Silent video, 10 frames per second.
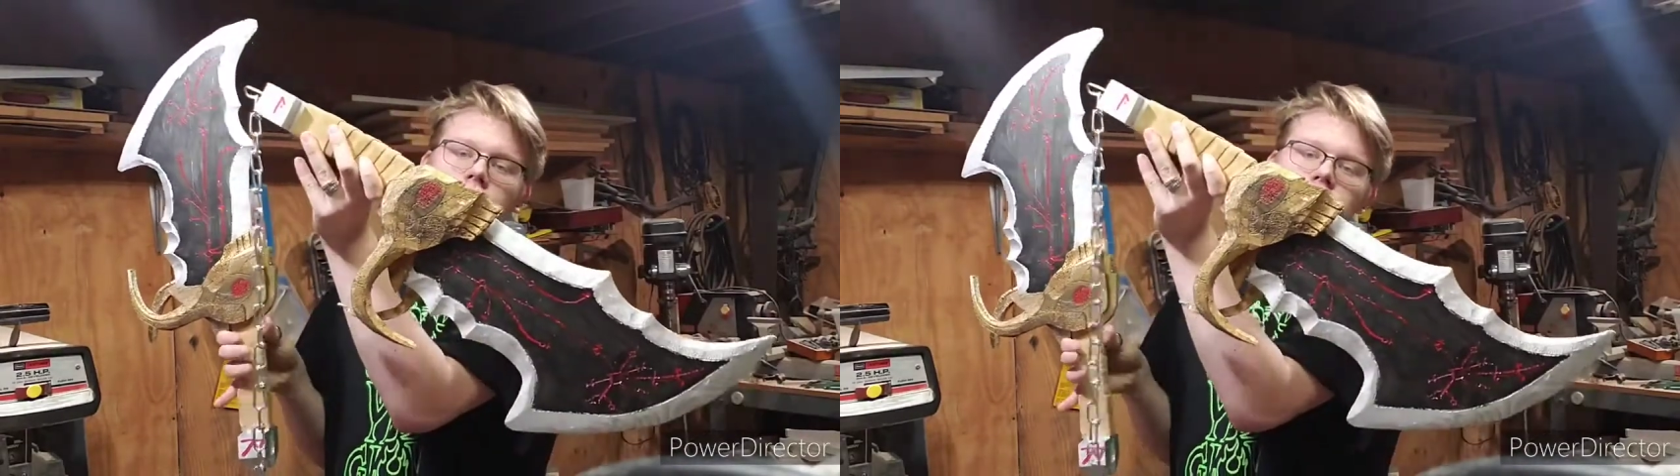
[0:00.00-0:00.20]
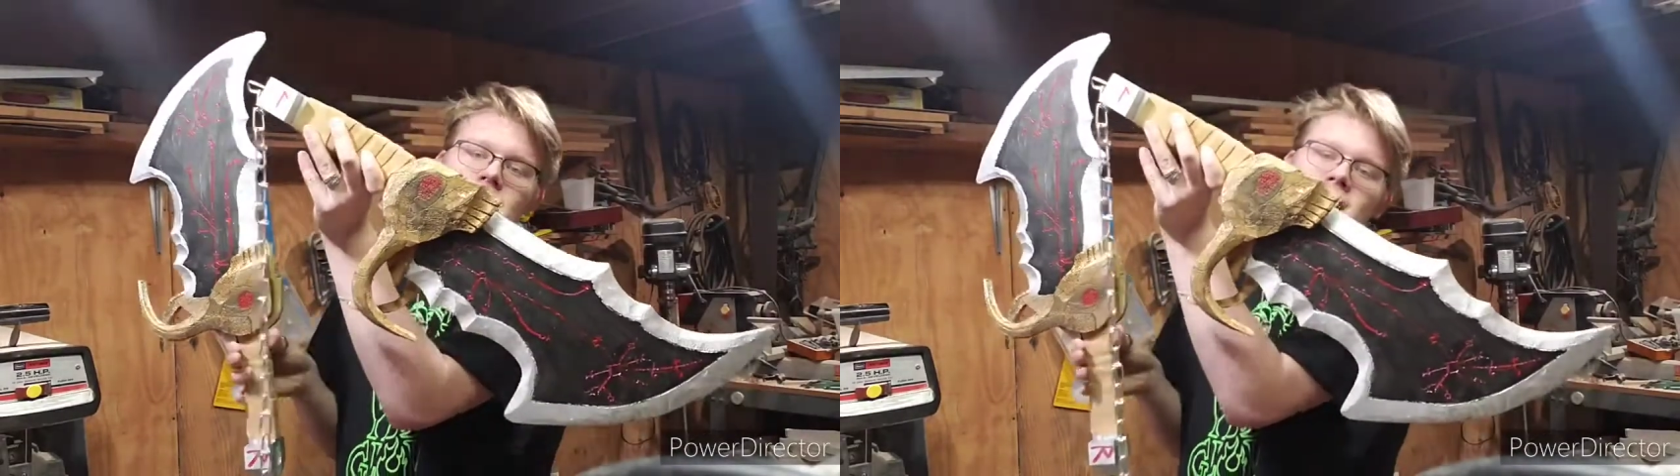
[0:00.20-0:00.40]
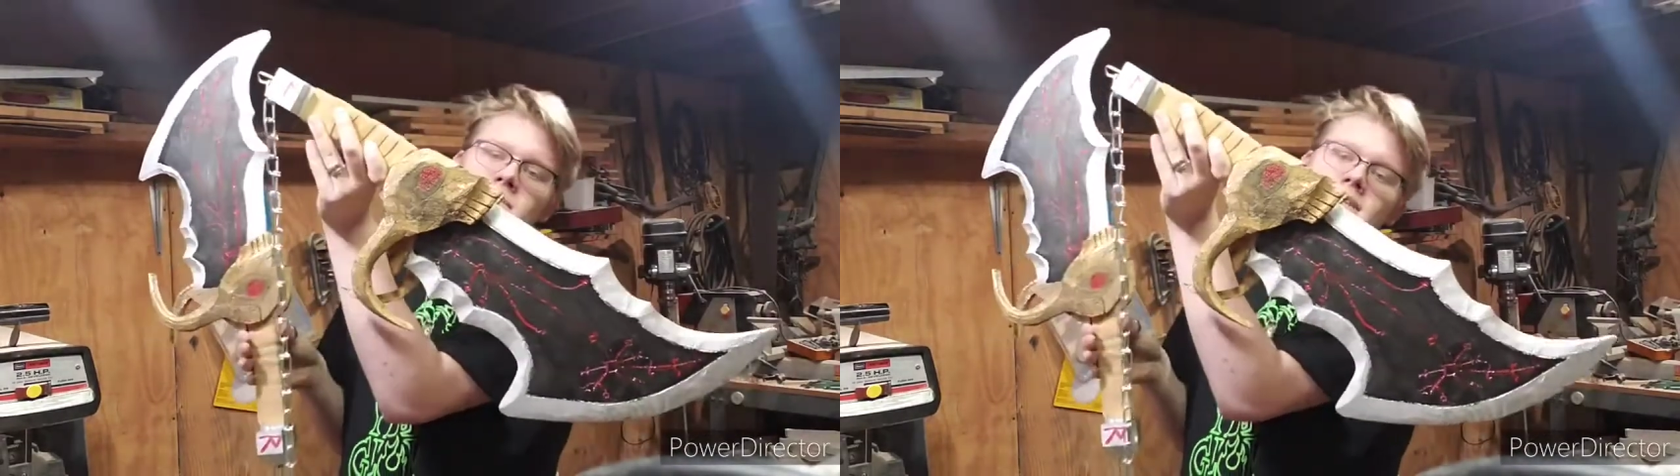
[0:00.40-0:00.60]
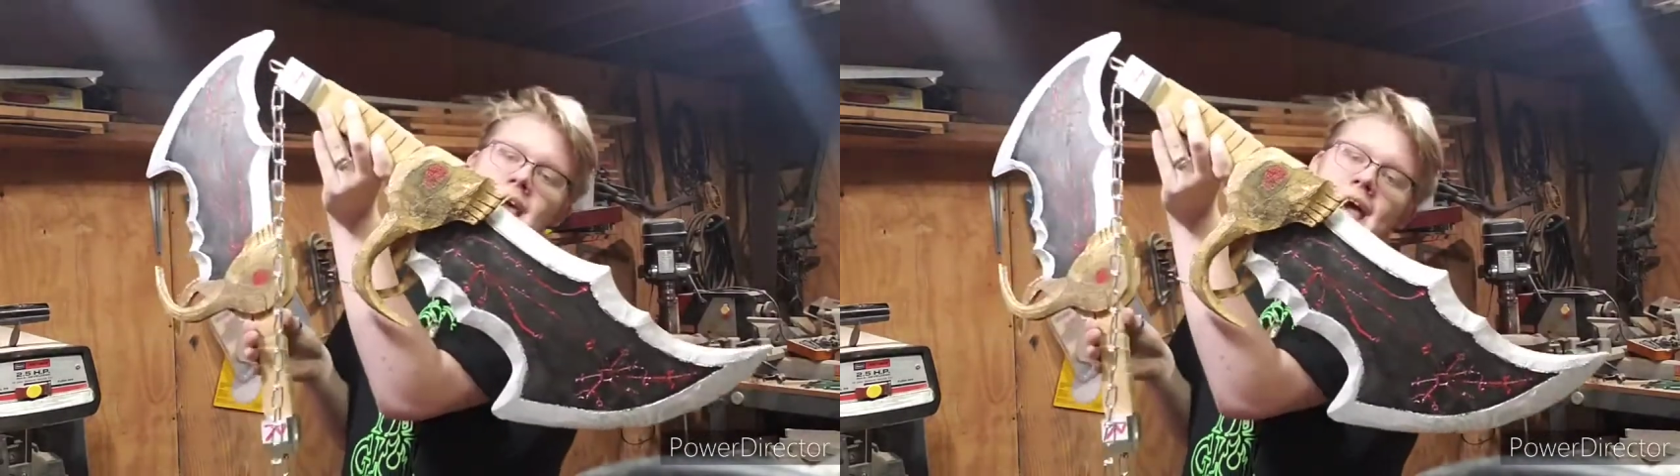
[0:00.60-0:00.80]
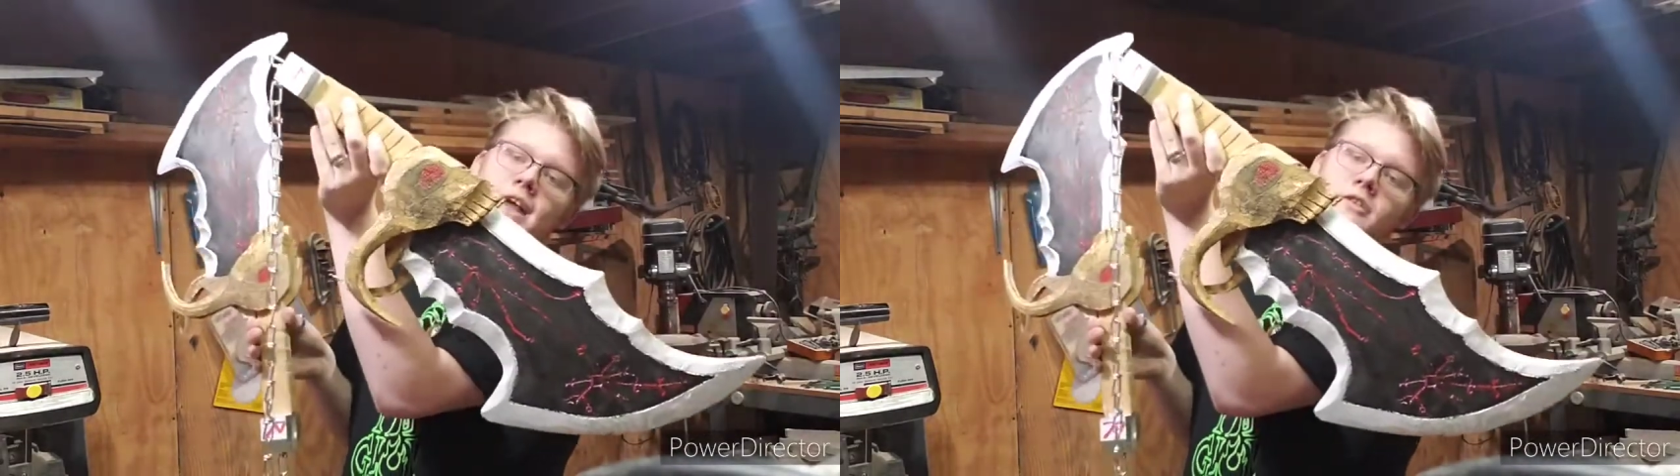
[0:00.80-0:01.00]
Try to keep me as
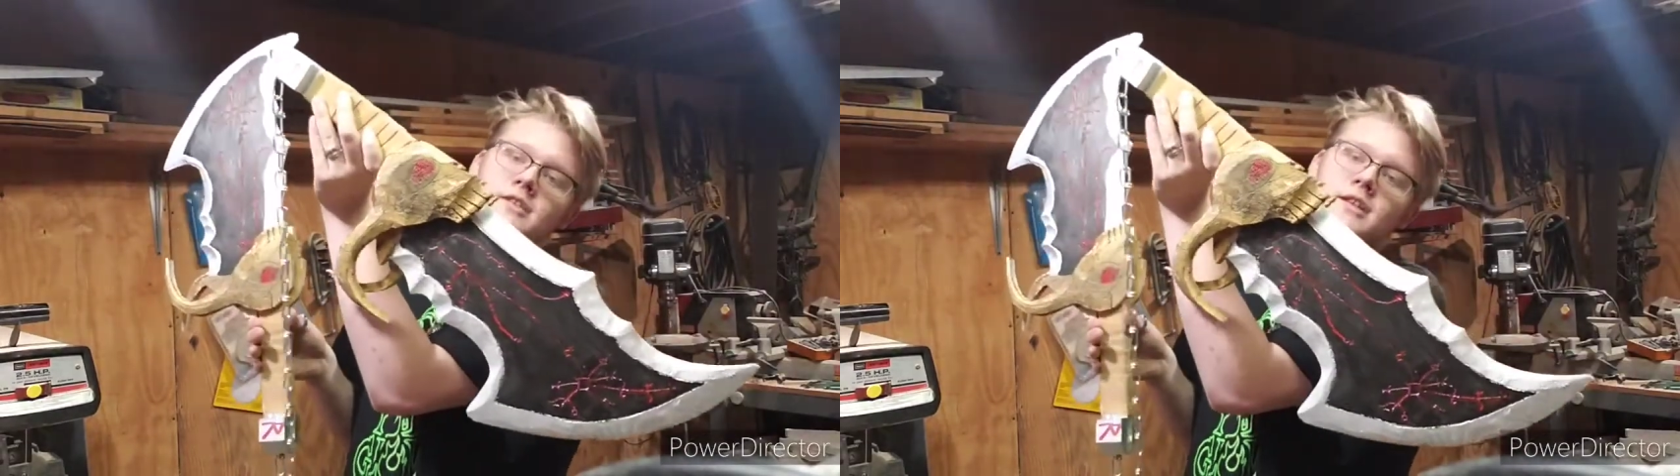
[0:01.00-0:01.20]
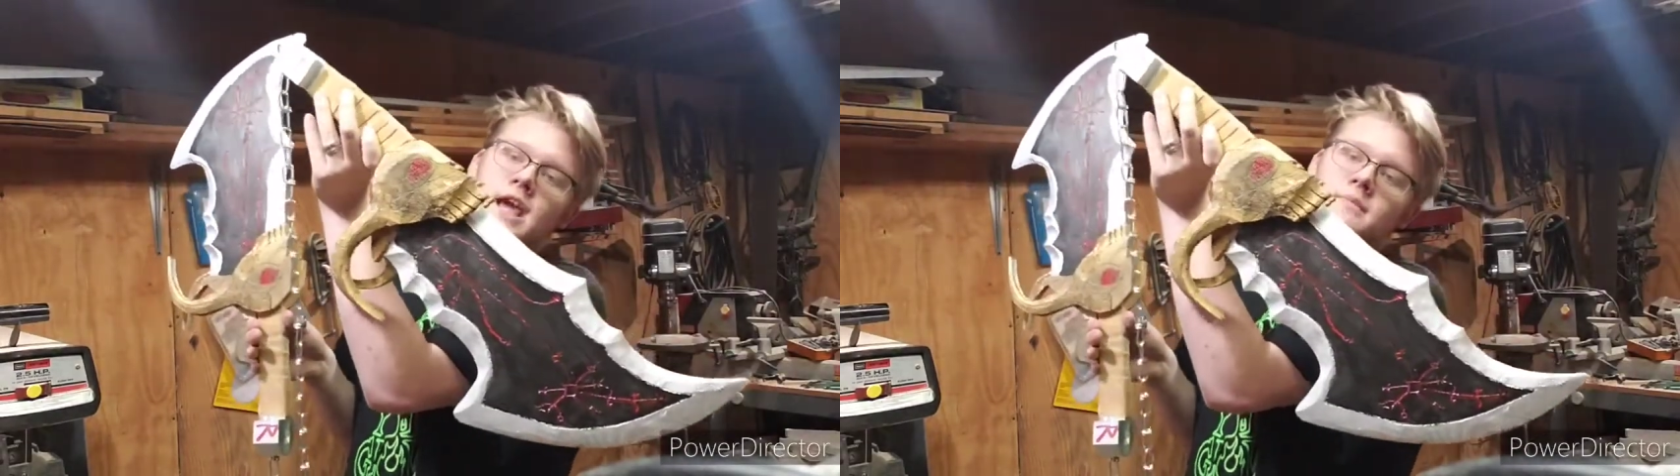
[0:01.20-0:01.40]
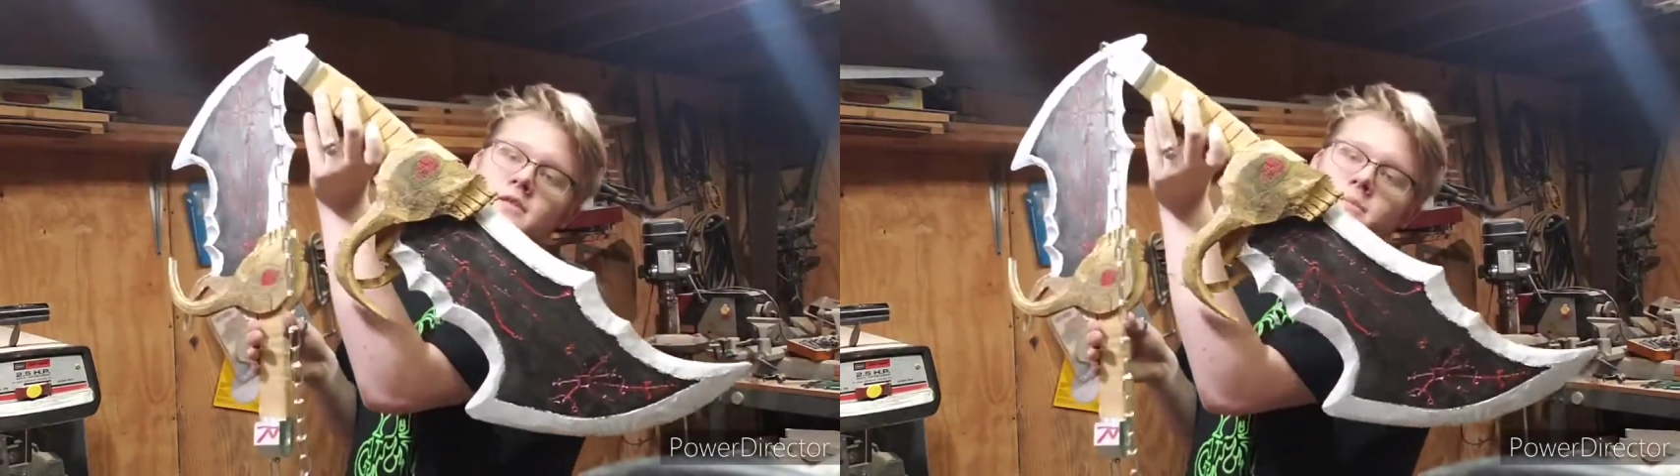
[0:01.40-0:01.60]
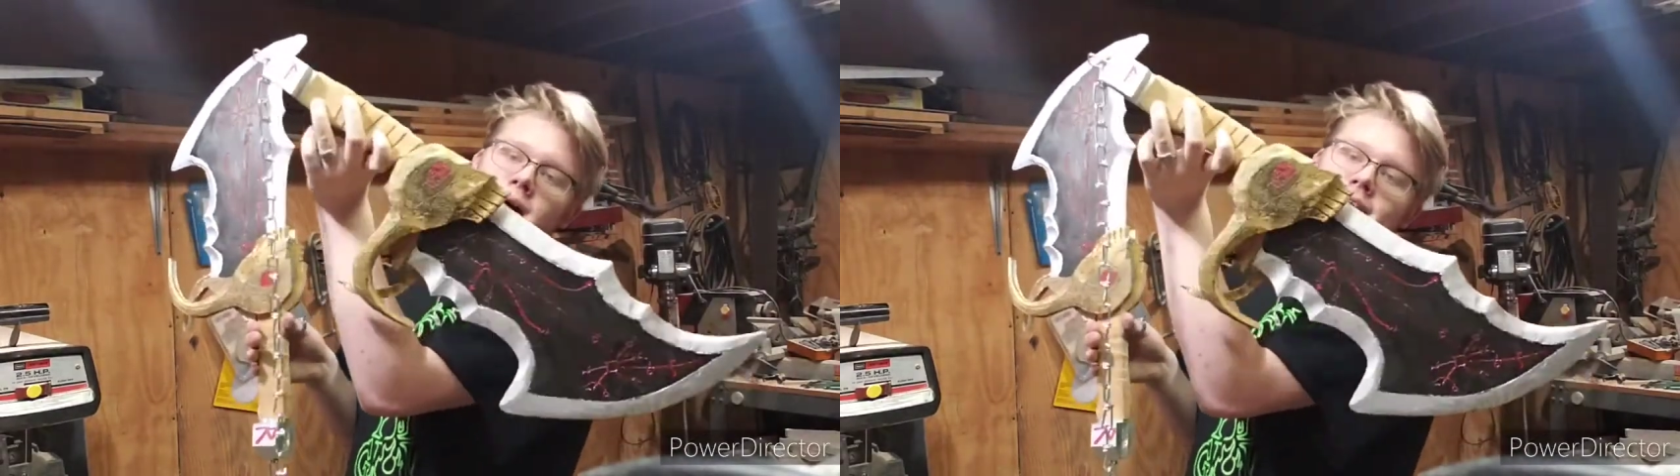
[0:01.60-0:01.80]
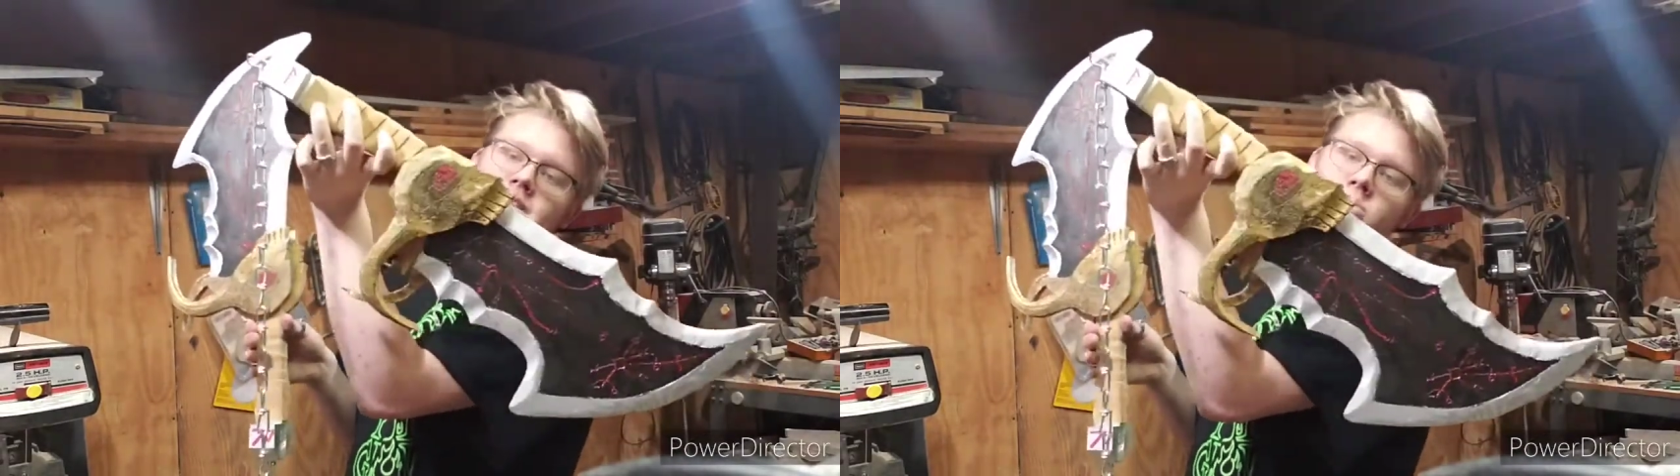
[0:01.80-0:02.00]
accurate to the games as
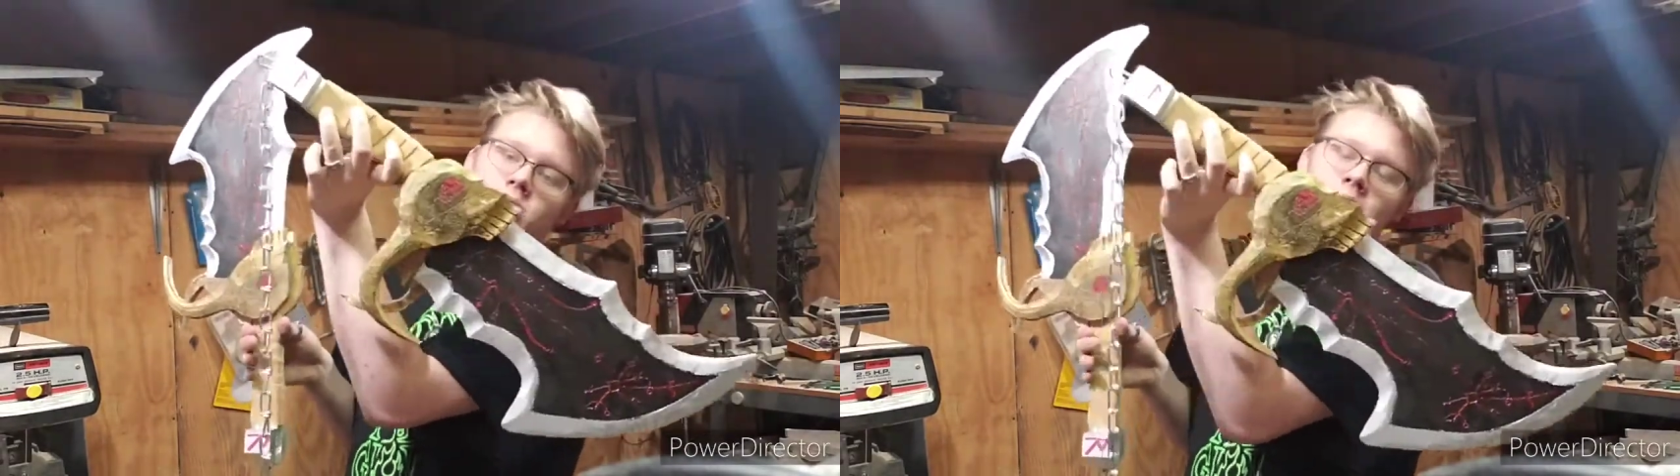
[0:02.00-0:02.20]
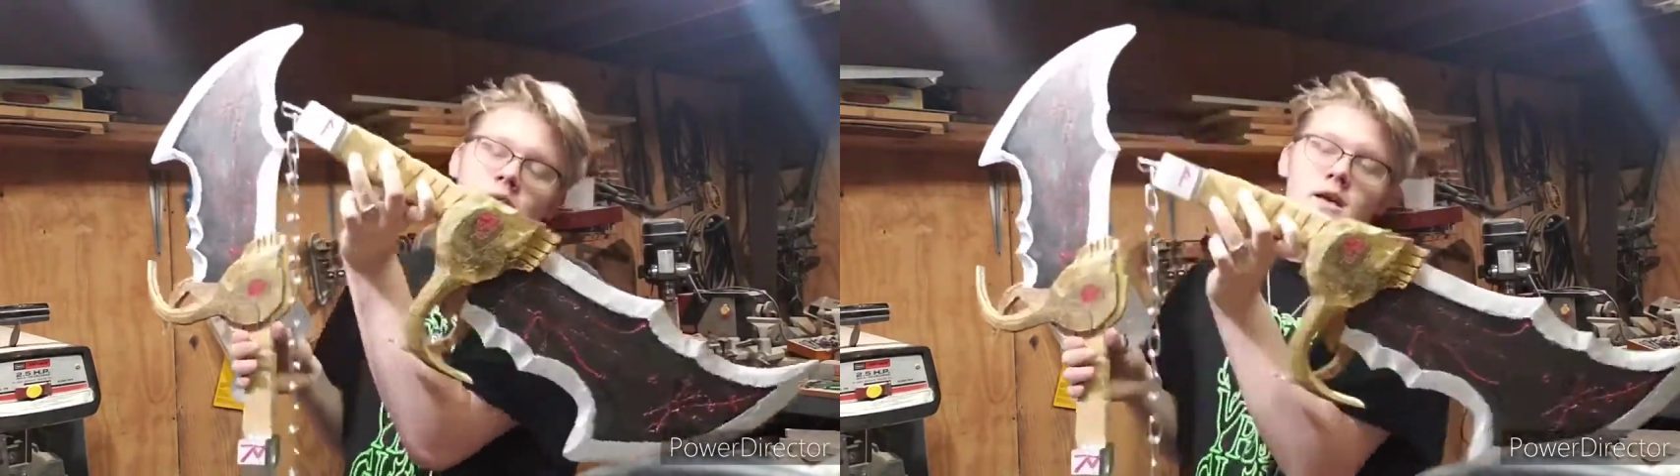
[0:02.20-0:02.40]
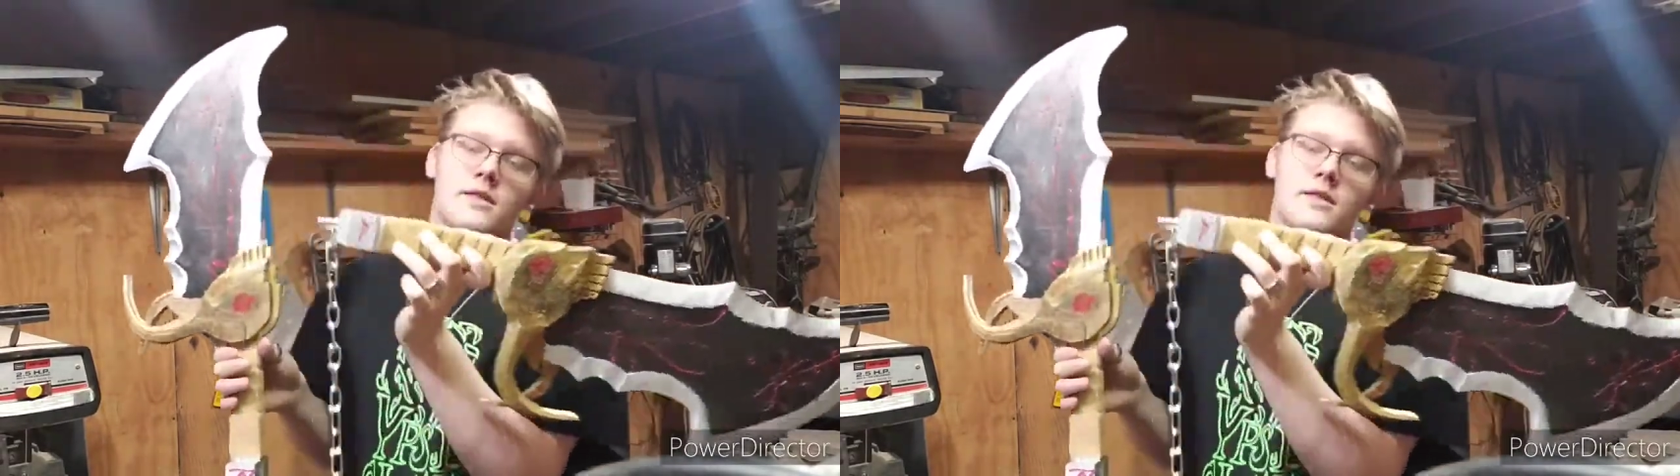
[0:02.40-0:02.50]
possible.